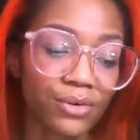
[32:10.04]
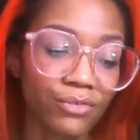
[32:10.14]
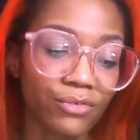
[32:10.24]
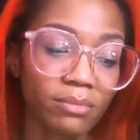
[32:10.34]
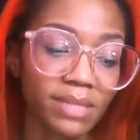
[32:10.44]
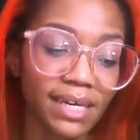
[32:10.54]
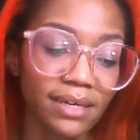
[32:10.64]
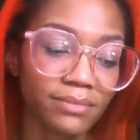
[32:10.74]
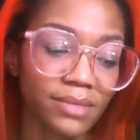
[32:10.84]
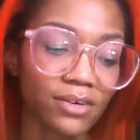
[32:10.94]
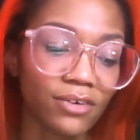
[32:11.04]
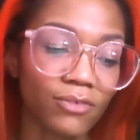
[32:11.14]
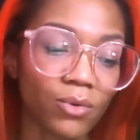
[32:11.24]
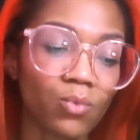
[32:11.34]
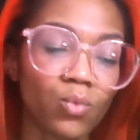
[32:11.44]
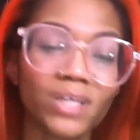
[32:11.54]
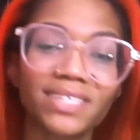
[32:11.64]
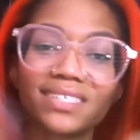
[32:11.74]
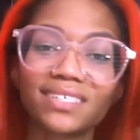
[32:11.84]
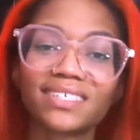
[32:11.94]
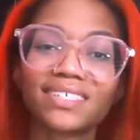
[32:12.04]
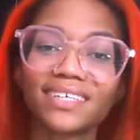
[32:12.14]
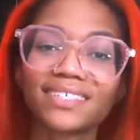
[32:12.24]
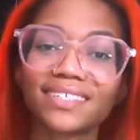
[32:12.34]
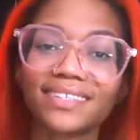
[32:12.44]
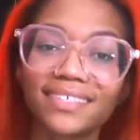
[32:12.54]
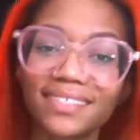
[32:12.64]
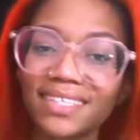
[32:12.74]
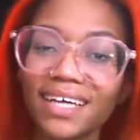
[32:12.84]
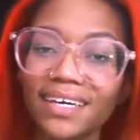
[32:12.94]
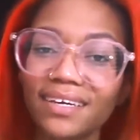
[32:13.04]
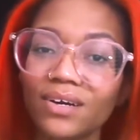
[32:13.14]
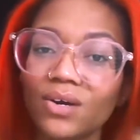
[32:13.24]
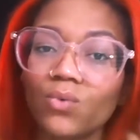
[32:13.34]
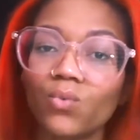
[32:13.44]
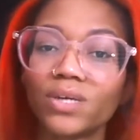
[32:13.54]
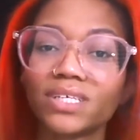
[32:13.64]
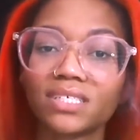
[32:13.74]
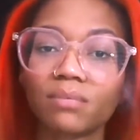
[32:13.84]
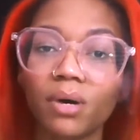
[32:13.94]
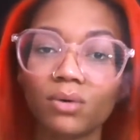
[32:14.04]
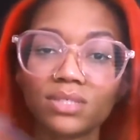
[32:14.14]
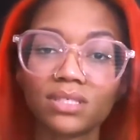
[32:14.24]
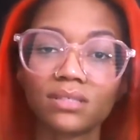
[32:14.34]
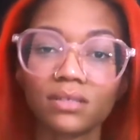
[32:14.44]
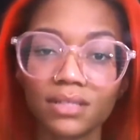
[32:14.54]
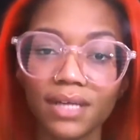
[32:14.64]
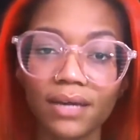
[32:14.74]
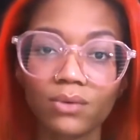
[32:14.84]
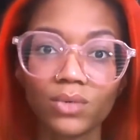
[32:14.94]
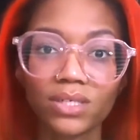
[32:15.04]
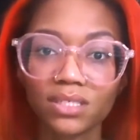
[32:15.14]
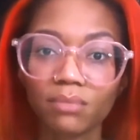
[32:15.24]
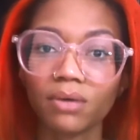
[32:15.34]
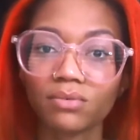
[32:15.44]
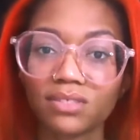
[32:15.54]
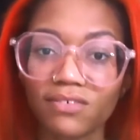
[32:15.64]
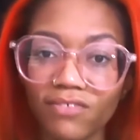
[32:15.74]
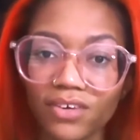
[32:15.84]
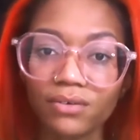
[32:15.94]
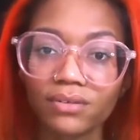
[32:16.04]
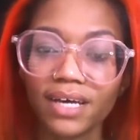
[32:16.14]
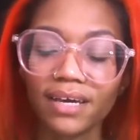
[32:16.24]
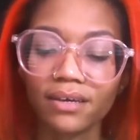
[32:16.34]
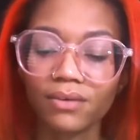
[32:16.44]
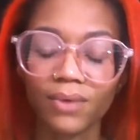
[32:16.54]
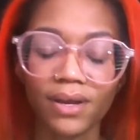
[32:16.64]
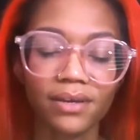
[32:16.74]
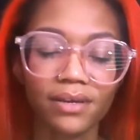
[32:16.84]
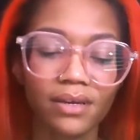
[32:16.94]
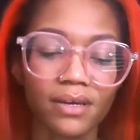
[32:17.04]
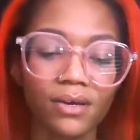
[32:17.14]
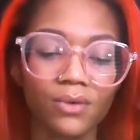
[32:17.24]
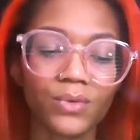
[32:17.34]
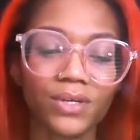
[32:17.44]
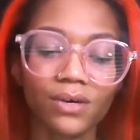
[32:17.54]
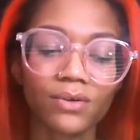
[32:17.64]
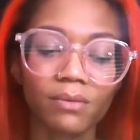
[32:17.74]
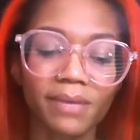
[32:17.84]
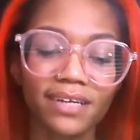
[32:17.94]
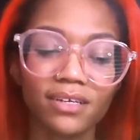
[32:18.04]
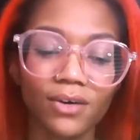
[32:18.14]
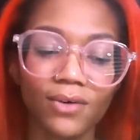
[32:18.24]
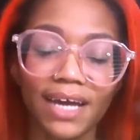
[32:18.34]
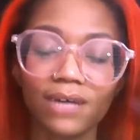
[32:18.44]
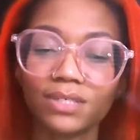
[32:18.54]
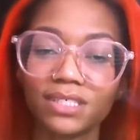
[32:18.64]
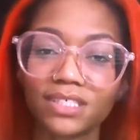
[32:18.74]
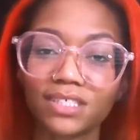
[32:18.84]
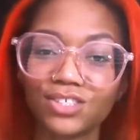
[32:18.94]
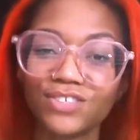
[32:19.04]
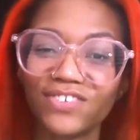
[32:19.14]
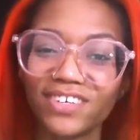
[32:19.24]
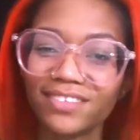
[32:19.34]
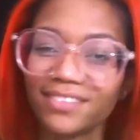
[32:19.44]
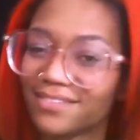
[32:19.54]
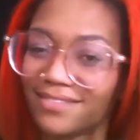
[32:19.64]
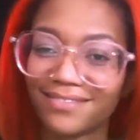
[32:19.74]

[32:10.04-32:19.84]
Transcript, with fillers: from that of what success looks like, what it's supposed to look like, what it's supposed to feel like, right? When don't nobody know how it is that you feel.